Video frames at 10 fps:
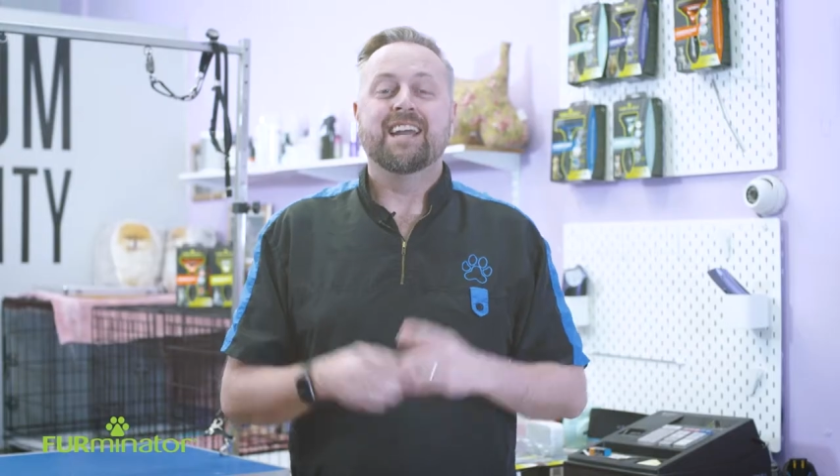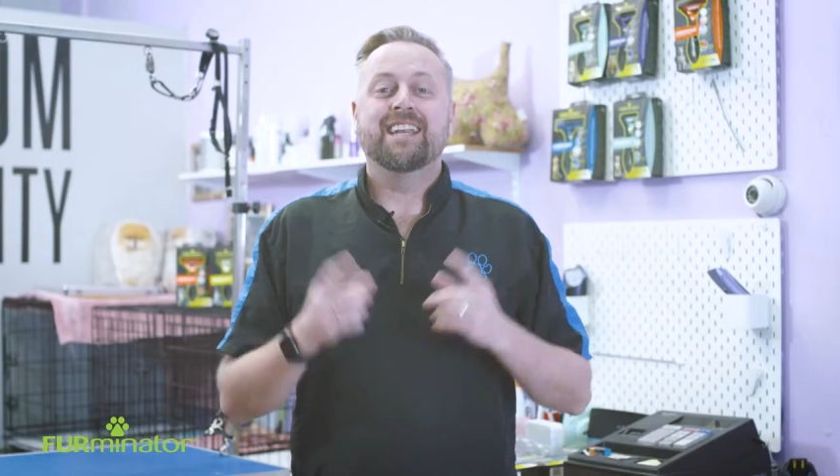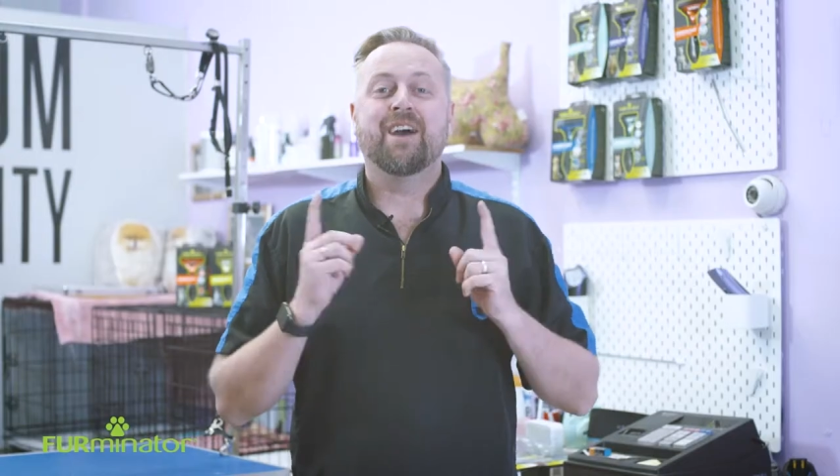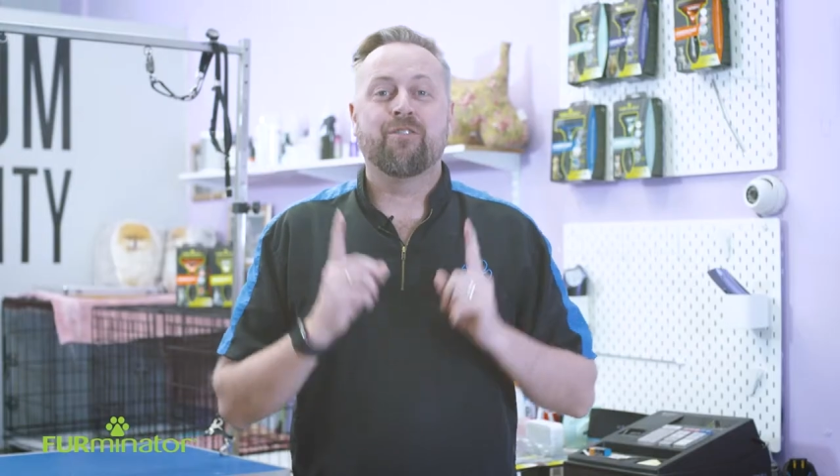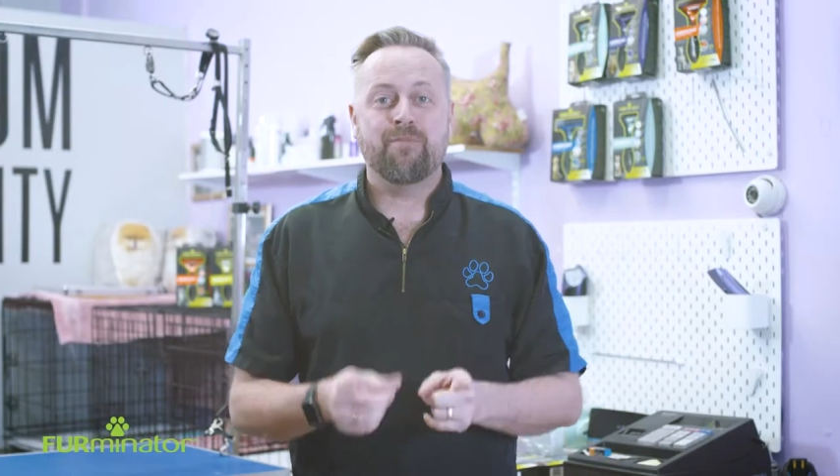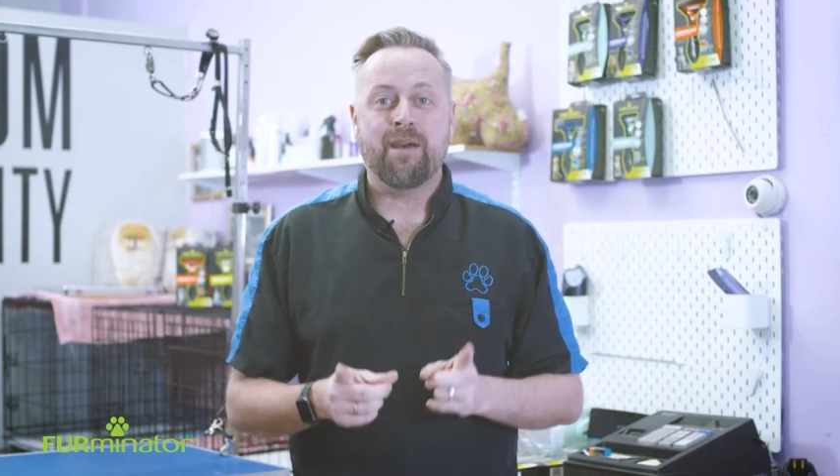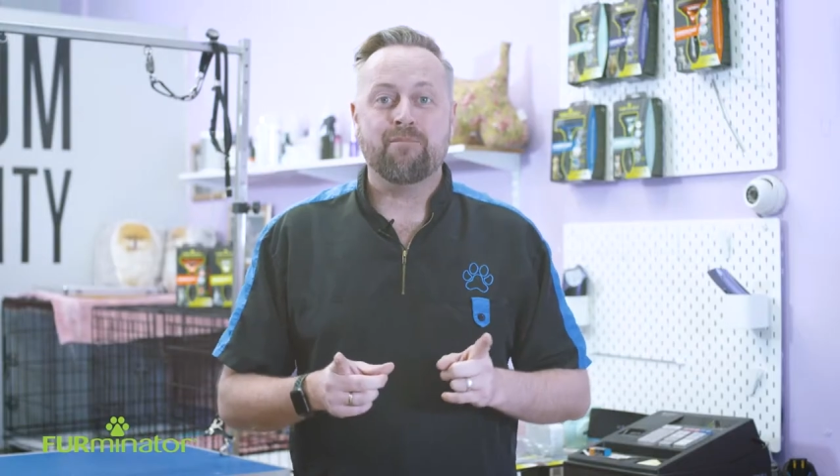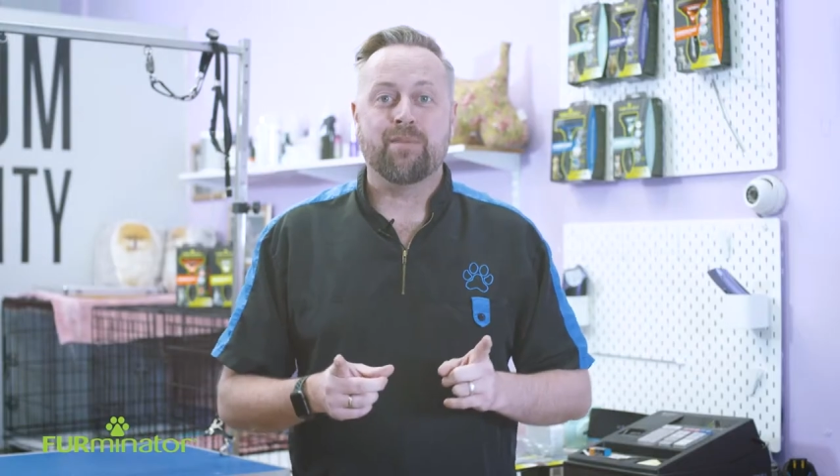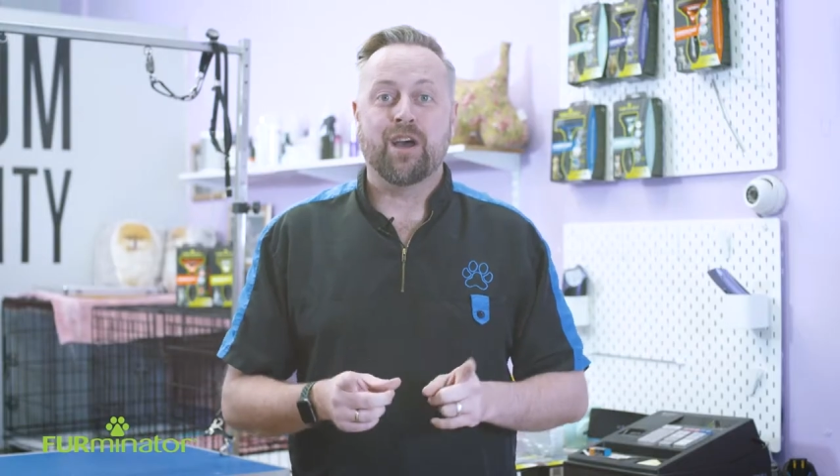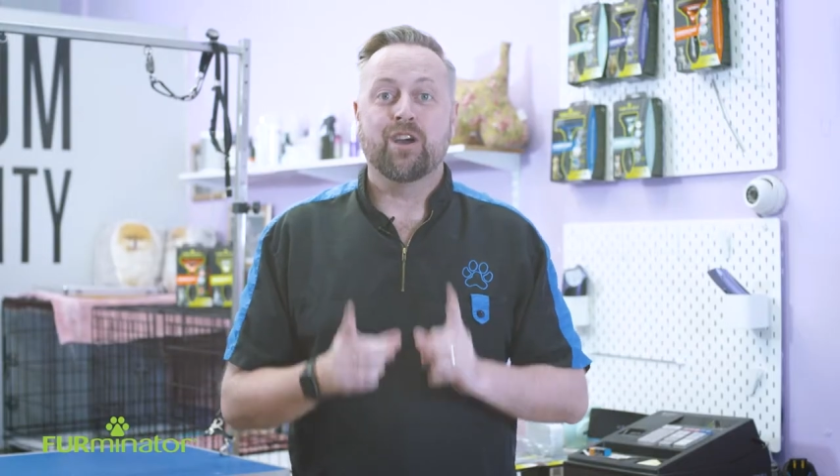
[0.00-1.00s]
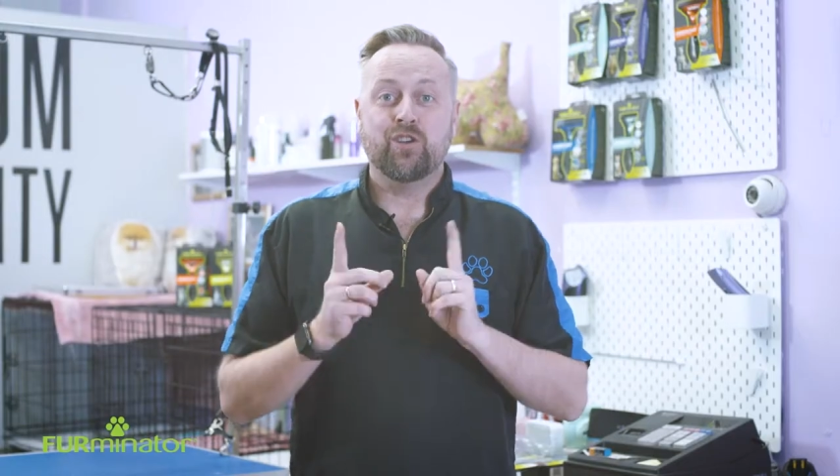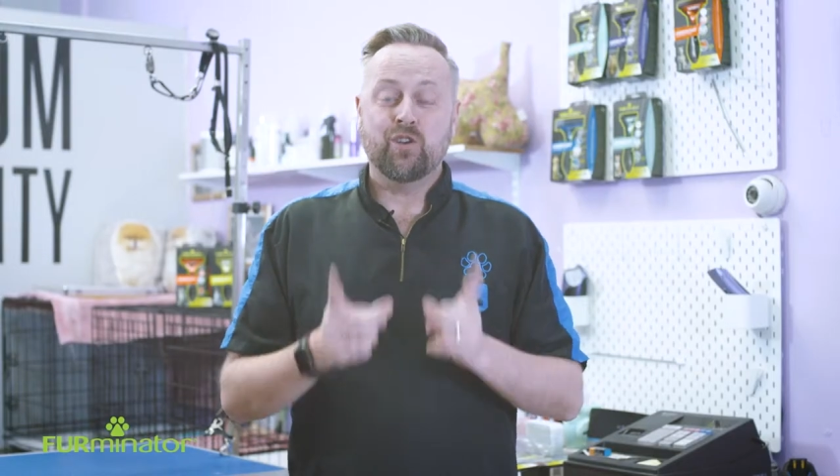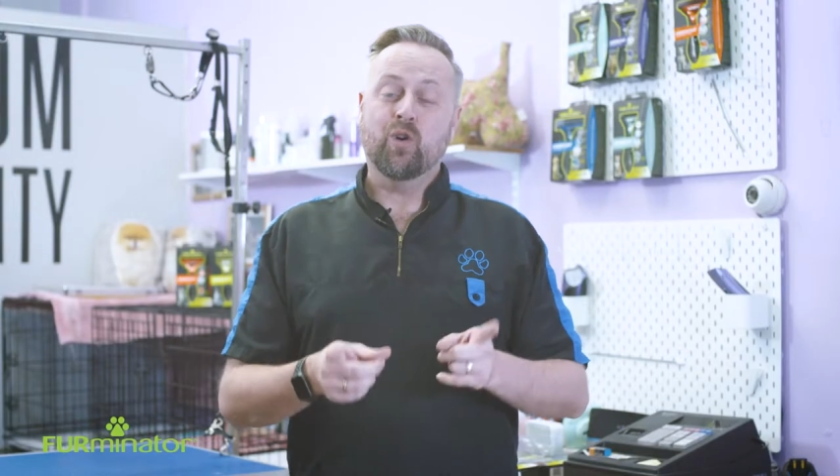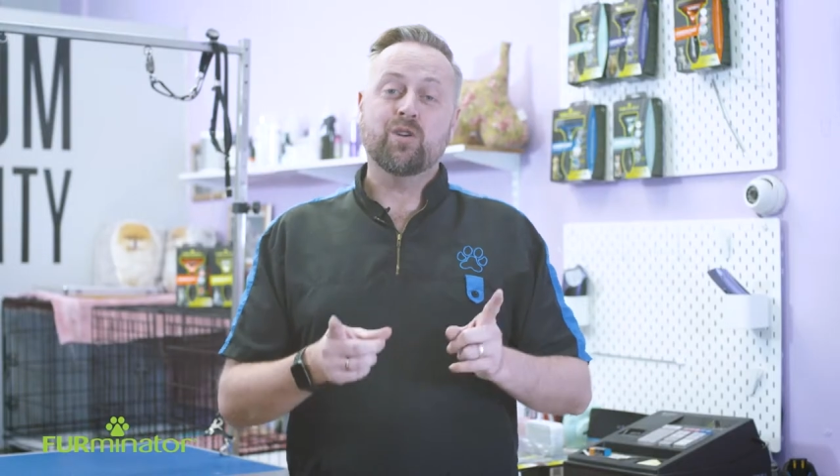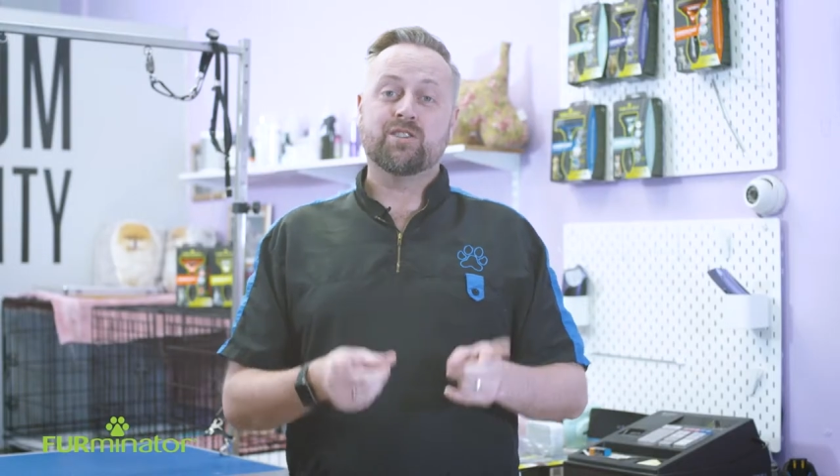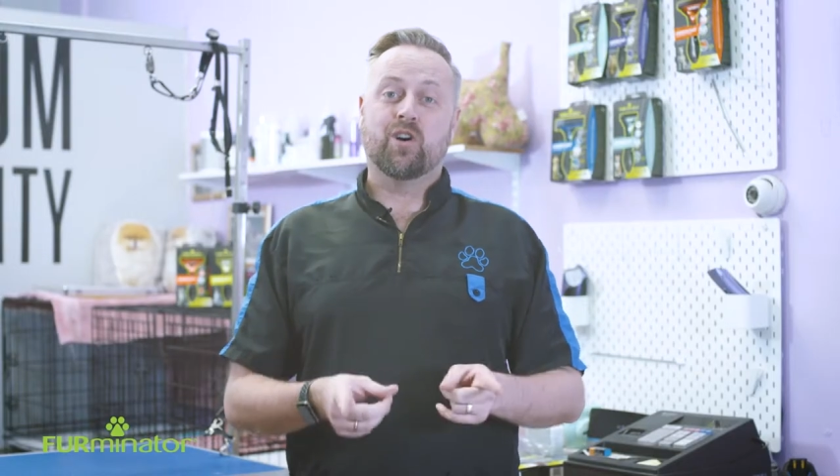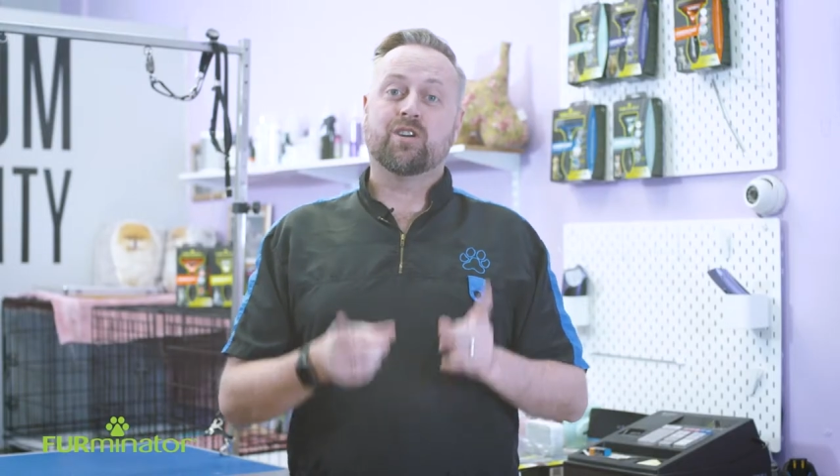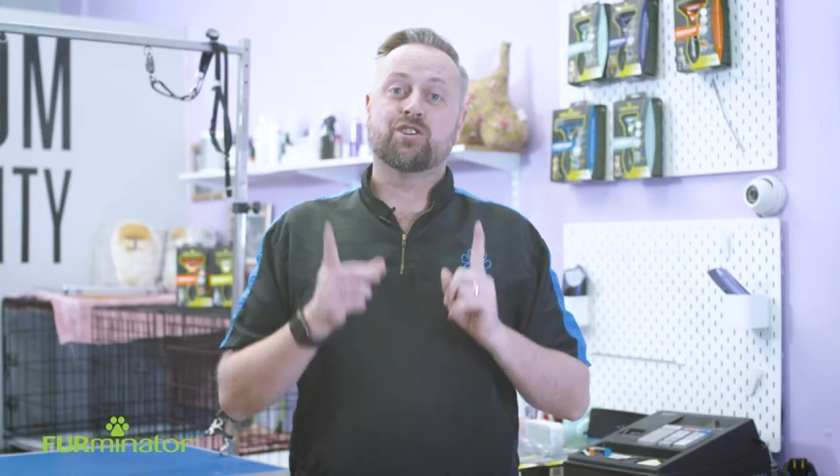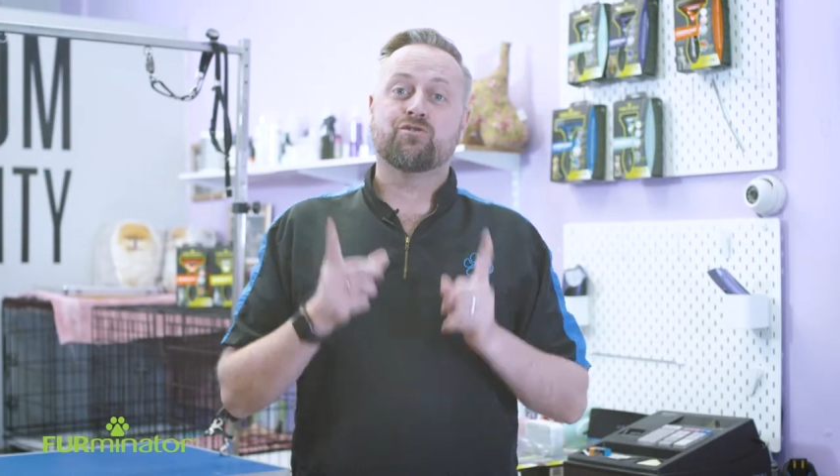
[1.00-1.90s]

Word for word: Now remember, your dog